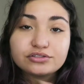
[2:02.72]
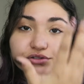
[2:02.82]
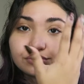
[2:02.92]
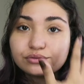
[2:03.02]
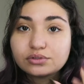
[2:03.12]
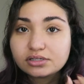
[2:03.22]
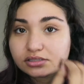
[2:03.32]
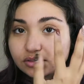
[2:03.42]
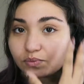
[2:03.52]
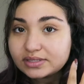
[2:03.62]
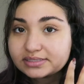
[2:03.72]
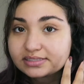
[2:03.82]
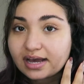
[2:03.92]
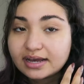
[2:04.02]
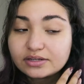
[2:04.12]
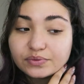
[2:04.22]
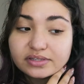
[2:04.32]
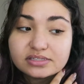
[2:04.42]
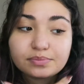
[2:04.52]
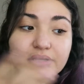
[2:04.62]
do one side with
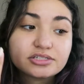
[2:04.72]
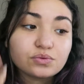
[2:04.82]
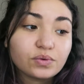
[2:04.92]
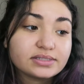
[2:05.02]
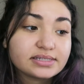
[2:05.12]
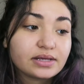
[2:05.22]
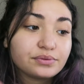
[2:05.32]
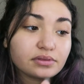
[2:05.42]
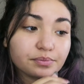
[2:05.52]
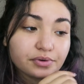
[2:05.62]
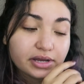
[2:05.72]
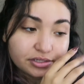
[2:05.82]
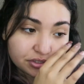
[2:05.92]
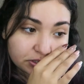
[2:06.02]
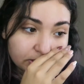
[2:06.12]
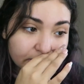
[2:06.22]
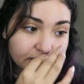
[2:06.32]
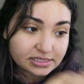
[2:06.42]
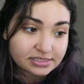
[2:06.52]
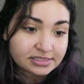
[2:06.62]
the sponge and one side with the brush
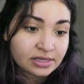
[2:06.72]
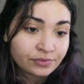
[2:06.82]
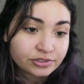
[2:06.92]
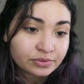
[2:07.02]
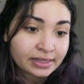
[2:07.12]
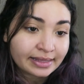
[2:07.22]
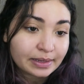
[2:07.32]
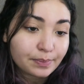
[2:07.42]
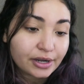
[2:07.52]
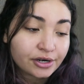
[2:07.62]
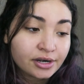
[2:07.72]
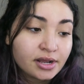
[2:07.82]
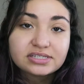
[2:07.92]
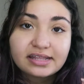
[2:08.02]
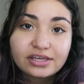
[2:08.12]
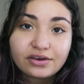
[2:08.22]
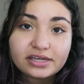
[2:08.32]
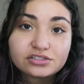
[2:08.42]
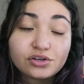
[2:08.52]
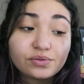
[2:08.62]
just to see which one I like better. Just to let you
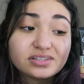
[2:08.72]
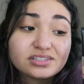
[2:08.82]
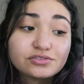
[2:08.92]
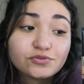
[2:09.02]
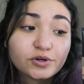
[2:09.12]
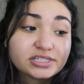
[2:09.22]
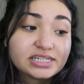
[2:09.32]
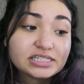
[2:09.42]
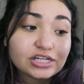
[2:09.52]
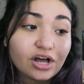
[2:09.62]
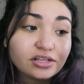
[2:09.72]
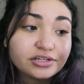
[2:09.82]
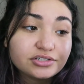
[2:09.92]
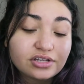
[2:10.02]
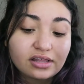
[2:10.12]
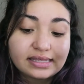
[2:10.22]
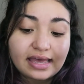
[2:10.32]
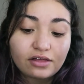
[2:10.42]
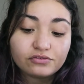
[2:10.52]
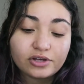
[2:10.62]
guys know, this is $14 on the
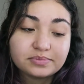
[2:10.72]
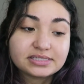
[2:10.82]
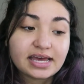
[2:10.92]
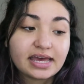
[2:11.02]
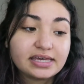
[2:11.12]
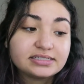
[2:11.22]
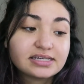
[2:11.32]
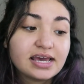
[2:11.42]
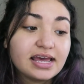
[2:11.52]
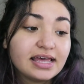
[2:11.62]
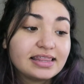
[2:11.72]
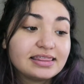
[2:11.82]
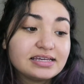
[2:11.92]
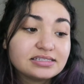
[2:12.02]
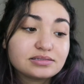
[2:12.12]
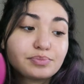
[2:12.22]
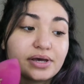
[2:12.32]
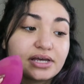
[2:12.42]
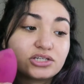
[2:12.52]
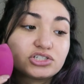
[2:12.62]
e.l.f. website. This
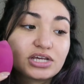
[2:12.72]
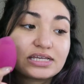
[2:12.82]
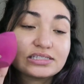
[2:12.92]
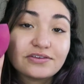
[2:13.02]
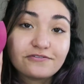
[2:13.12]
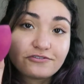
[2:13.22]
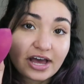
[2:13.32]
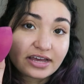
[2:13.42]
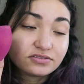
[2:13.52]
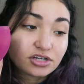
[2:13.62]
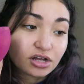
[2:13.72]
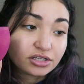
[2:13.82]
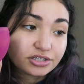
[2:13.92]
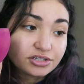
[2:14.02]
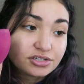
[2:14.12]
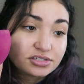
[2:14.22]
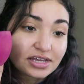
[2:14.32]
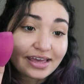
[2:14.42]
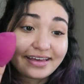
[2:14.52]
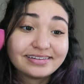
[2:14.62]
sponge is $5
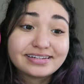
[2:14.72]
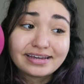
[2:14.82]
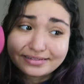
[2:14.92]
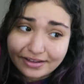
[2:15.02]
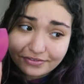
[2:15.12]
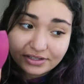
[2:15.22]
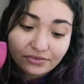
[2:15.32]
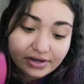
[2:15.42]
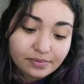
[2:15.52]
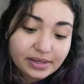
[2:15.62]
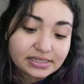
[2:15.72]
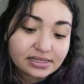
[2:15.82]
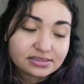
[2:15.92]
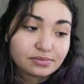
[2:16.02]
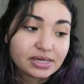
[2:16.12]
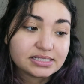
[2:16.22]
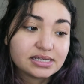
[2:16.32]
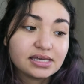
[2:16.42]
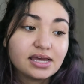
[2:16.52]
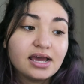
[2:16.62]
and I definitely recommend it. It's
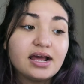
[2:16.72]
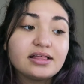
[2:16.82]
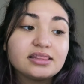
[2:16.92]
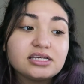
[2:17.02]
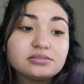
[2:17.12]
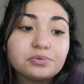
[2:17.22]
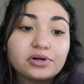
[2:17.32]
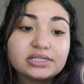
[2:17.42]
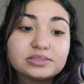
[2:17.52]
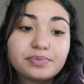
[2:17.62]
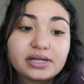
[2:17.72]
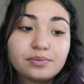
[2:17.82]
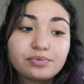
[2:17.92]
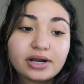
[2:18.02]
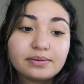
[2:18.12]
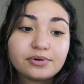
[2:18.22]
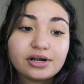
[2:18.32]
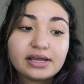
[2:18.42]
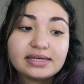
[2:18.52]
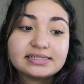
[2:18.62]
amazing. This Poreless Putty
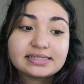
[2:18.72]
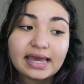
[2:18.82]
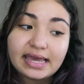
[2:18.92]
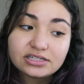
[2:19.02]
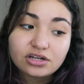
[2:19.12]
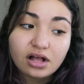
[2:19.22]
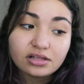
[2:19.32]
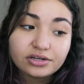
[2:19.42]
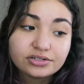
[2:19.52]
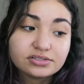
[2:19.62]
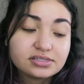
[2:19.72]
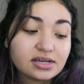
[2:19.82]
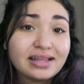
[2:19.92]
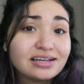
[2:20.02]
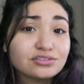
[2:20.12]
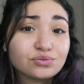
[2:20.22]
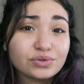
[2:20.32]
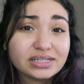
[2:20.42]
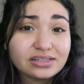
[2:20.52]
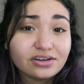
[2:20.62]
Primer is $8. It lasts a
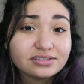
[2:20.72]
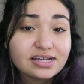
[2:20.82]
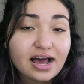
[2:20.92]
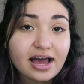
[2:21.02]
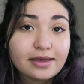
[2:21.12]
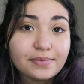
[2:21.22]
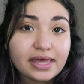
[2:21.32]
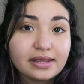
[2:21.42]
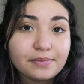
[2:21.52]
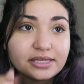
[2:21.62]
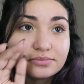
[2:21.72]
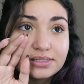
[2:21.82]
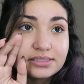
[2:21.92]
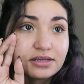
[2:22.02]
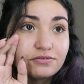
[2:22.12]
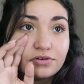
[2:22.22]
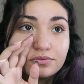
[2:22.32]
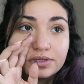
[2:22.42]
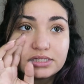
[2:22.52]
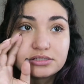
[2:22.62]
really long time and it makes my skin
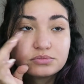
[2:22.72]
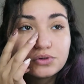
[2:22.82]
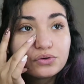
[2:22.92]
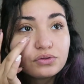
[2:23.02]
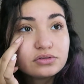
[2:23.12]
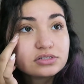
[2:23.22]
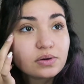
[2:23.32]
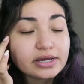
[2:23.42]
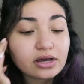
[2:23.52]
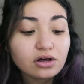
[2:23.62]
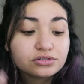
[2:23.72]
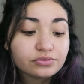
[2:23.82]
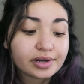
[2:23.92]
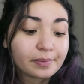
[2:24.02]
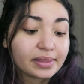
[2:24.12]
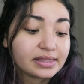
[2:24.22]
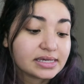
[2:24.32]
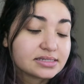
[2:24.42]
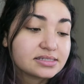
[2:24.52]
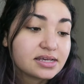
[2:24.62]
feel really smooth, so I also recommend
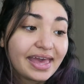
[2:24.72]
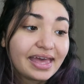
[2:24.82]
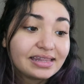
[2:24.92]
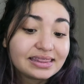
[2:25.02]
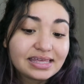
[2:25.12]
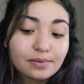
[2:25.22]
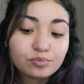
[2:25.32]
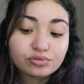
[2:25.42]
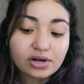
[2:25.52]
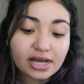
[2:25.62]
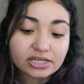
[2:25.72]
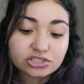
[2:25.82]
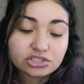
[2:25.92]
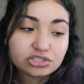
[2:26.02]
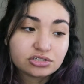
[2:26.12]
this. And the brush